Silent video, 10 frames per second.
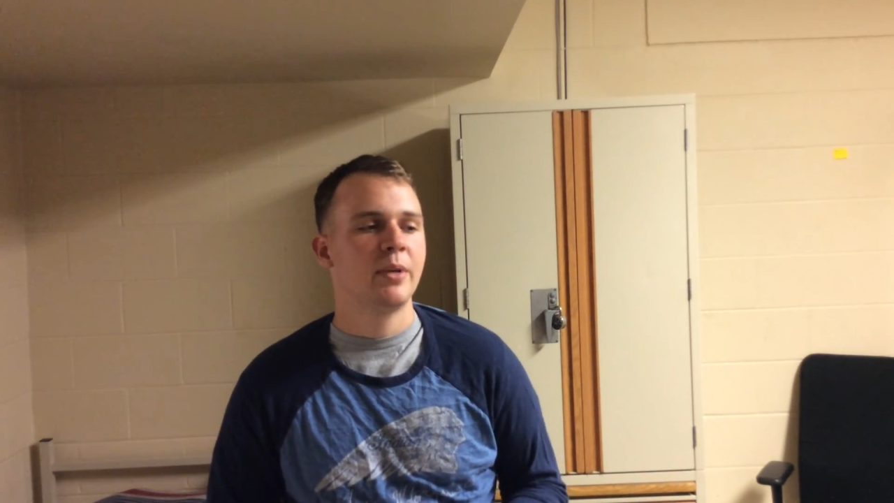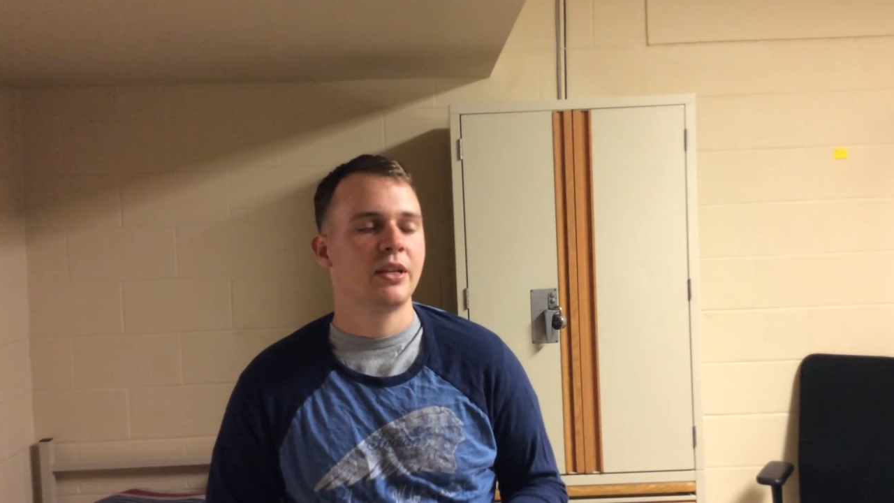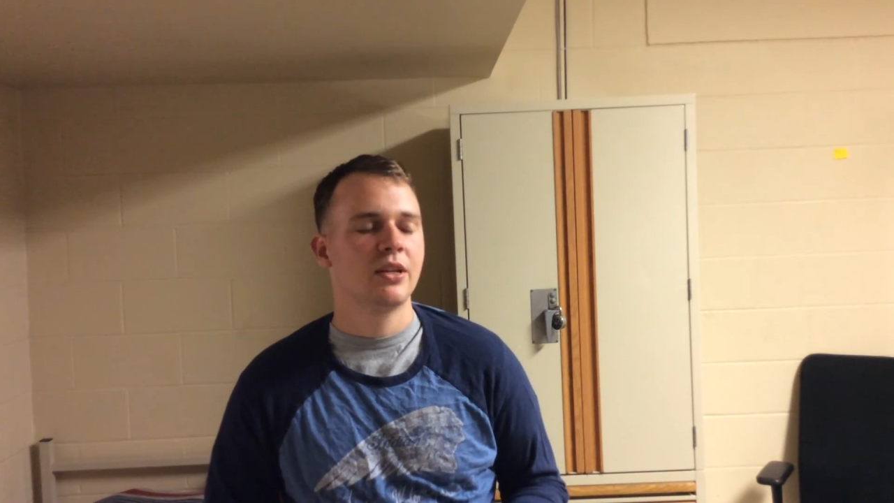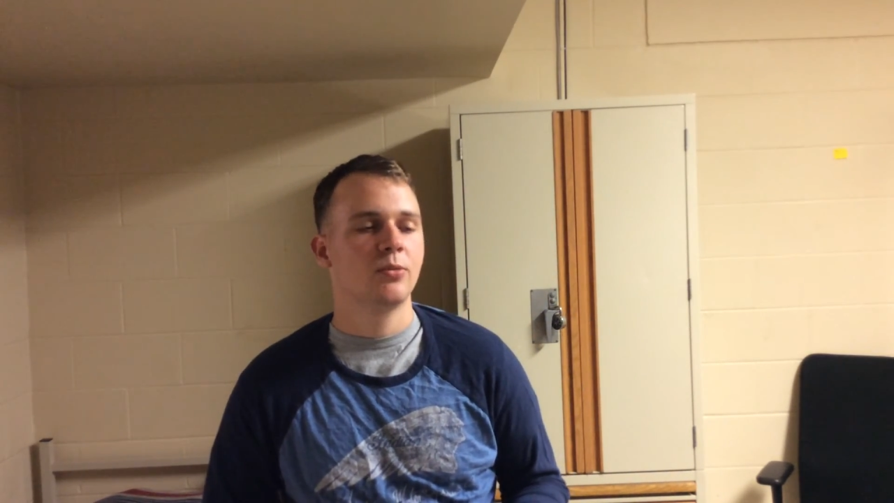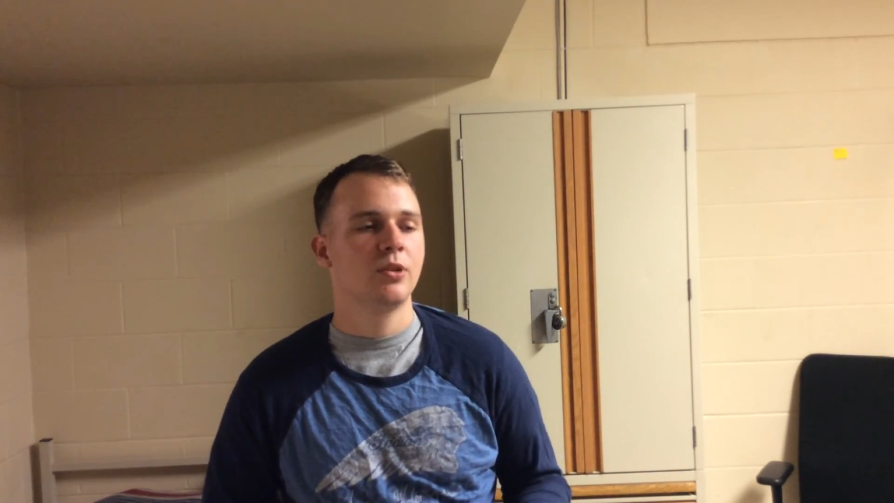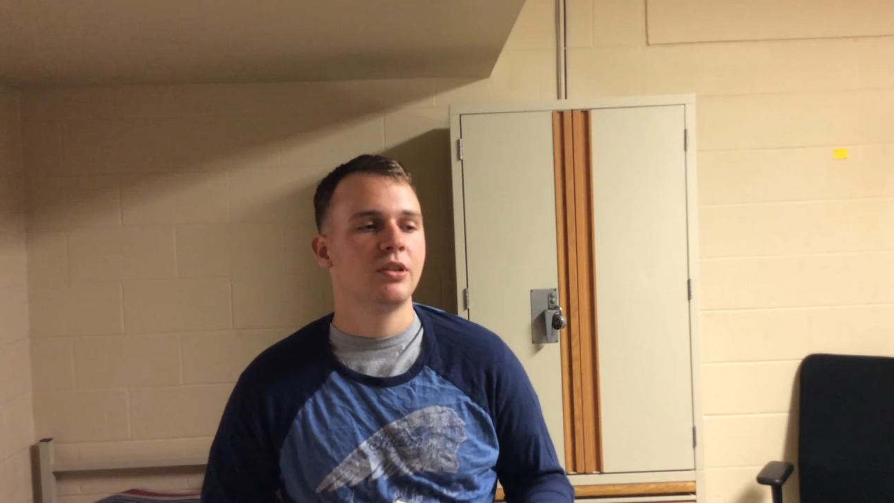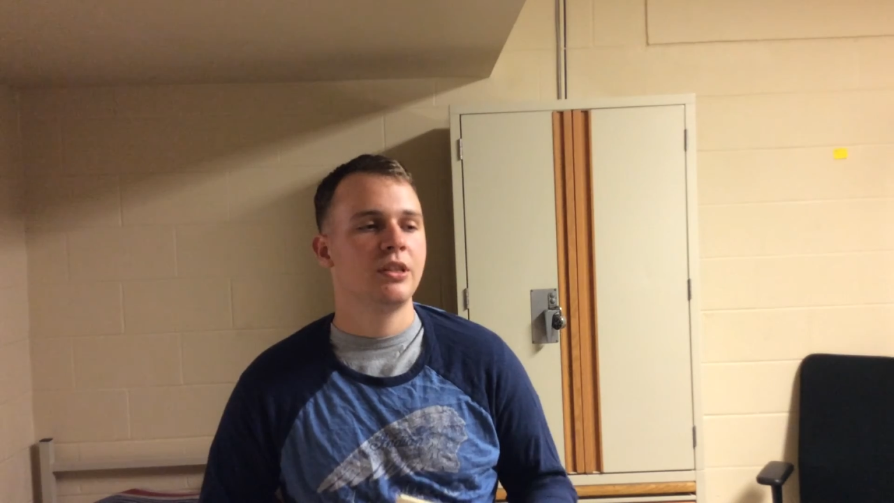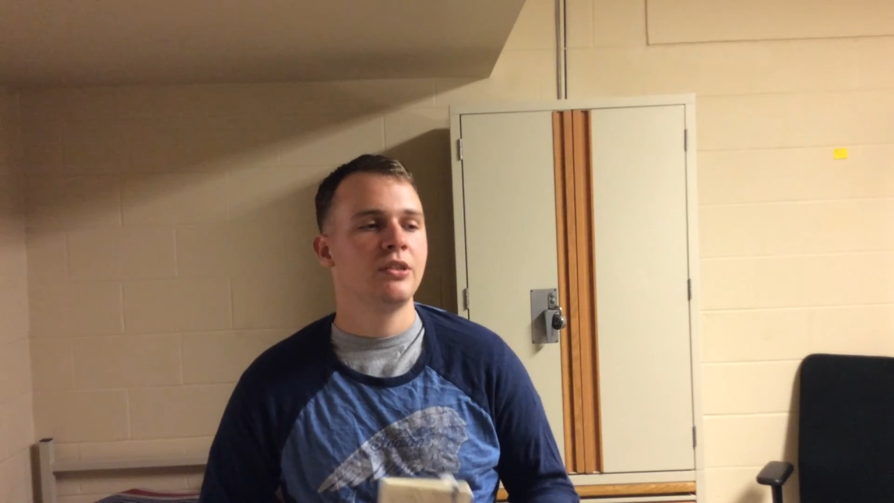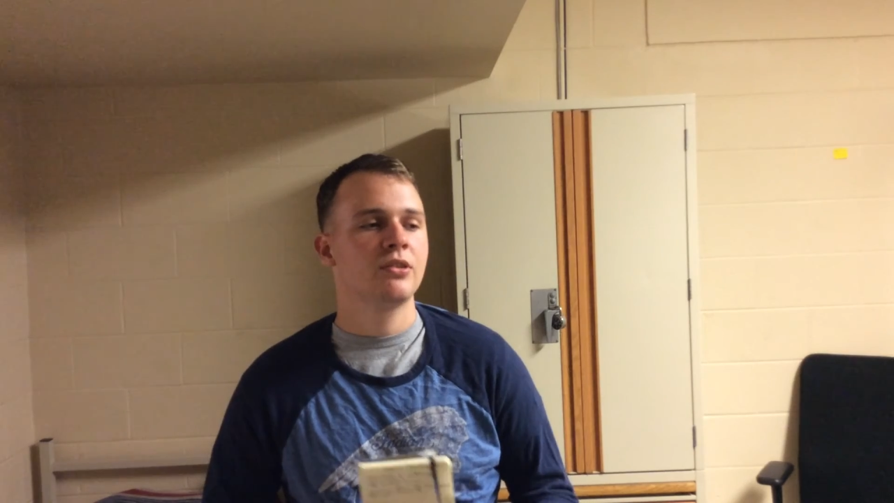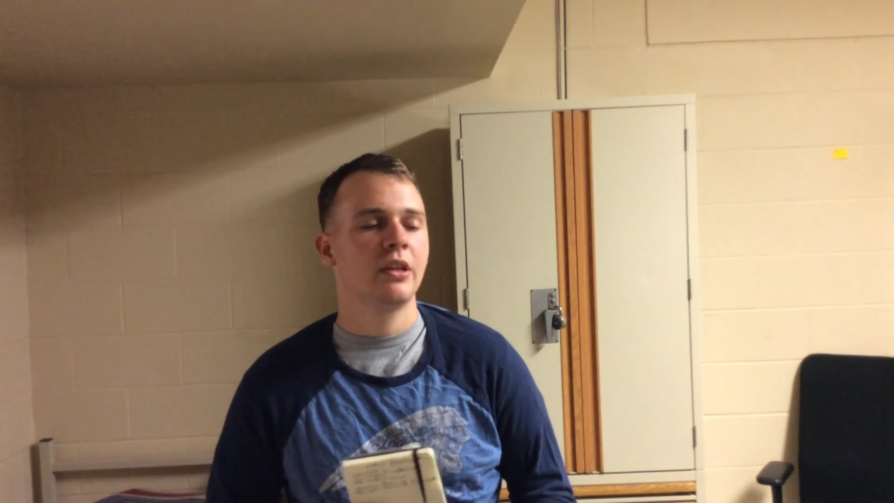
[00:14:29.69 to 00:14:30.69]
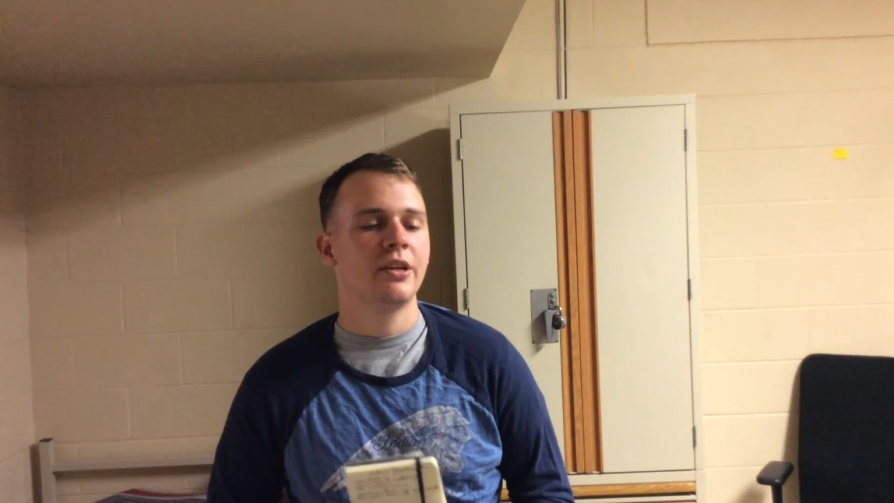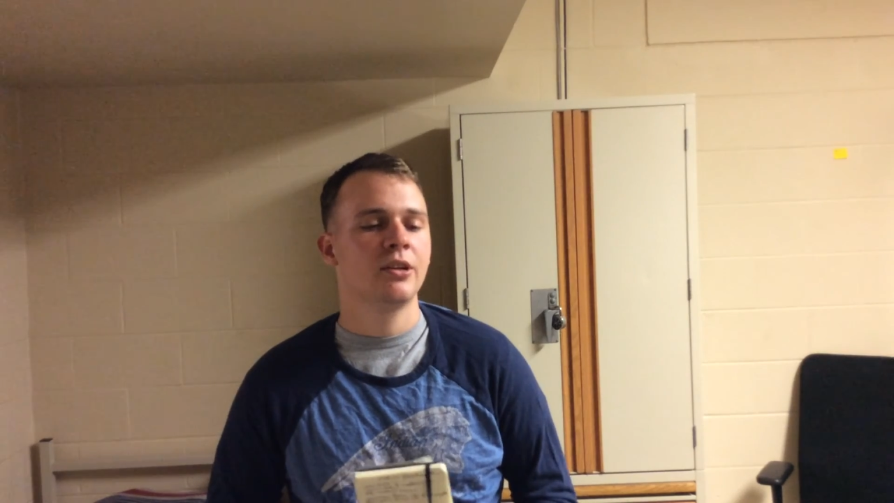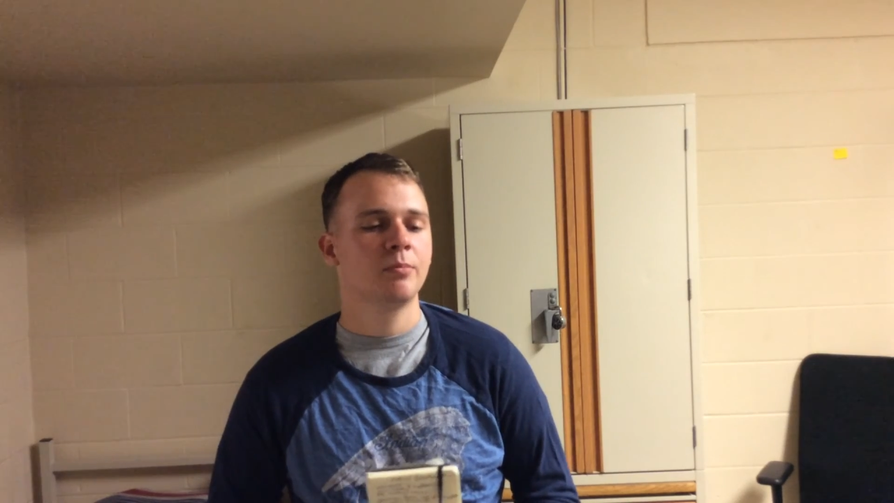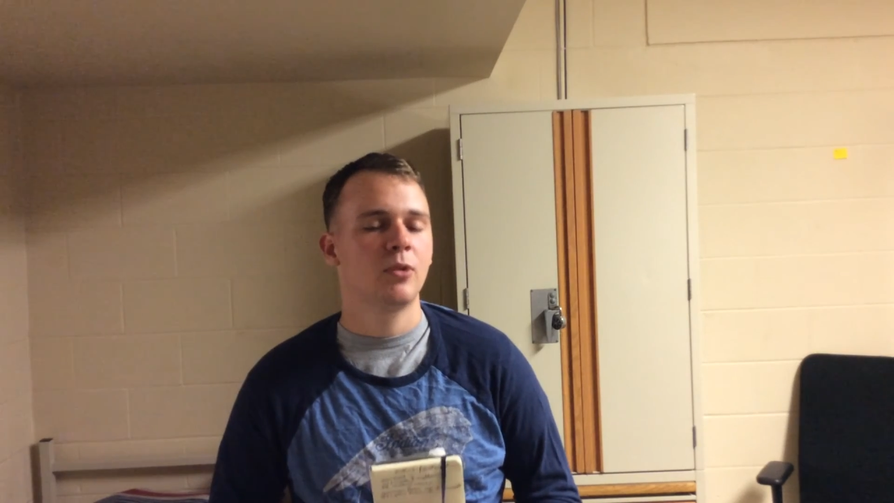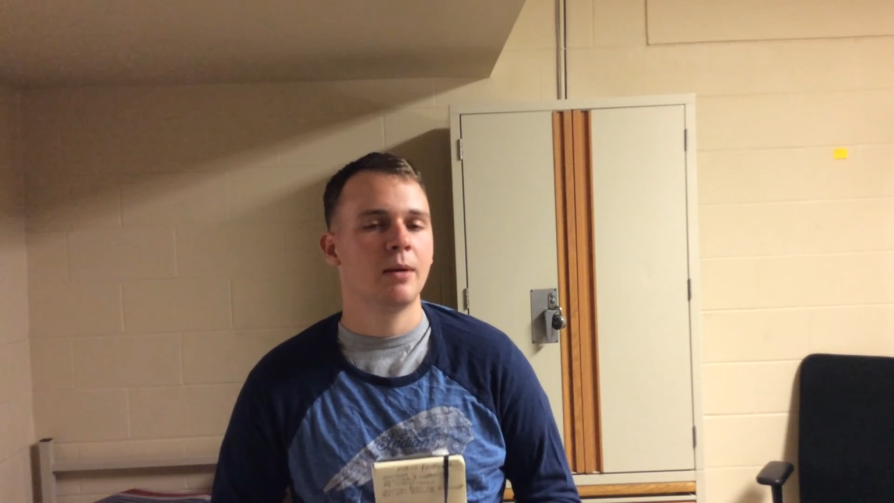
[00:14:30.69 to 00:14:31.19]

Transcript: make another one of these later.